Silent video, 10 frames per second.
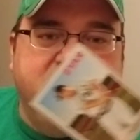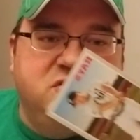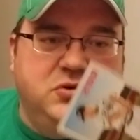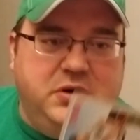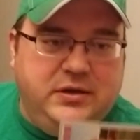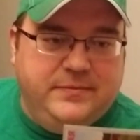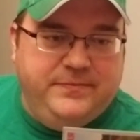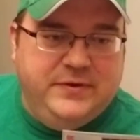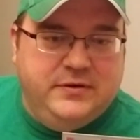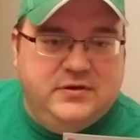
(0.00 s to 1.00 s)
Choi.
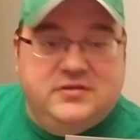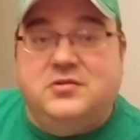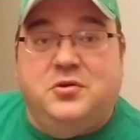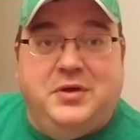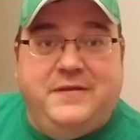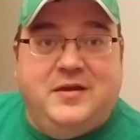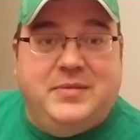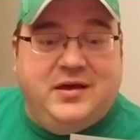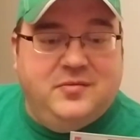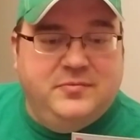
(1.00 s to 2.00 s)
Don't know anything
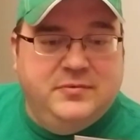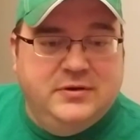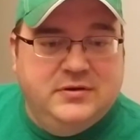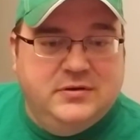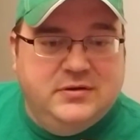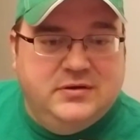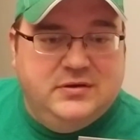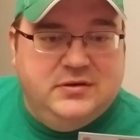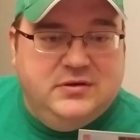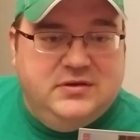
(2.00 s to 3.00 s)
about him.
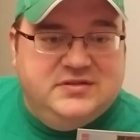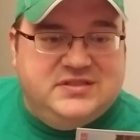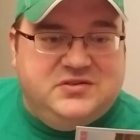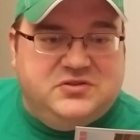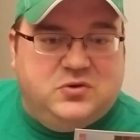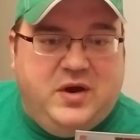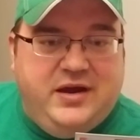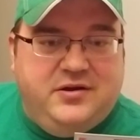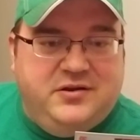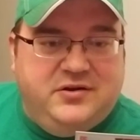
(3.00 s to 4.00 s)
Says he was
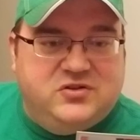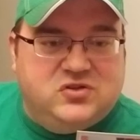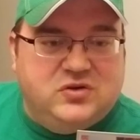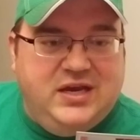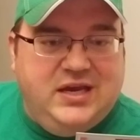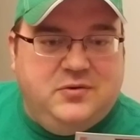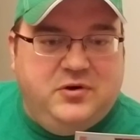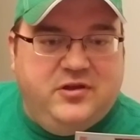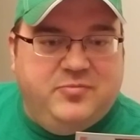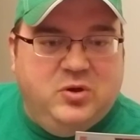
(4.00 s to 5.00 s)
acquired in a trade
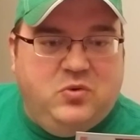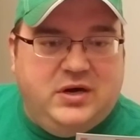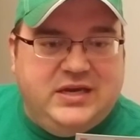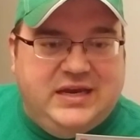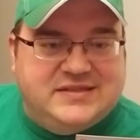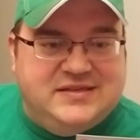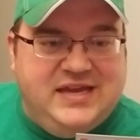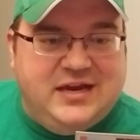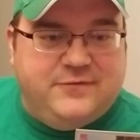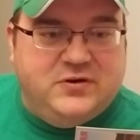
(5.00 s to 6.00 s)
with Milwaukee as a
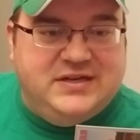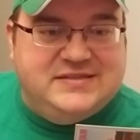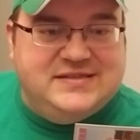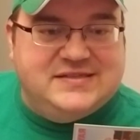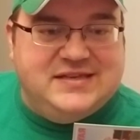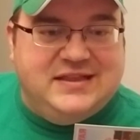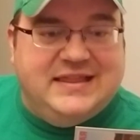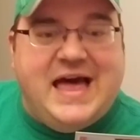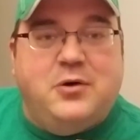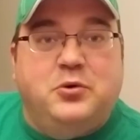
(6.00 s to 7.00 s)
knack for consistent,
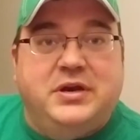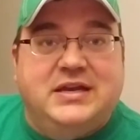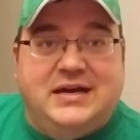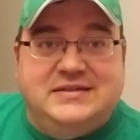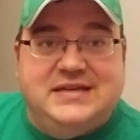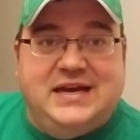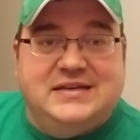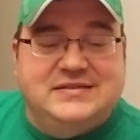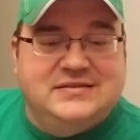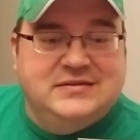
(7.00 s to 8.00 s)
loud contact.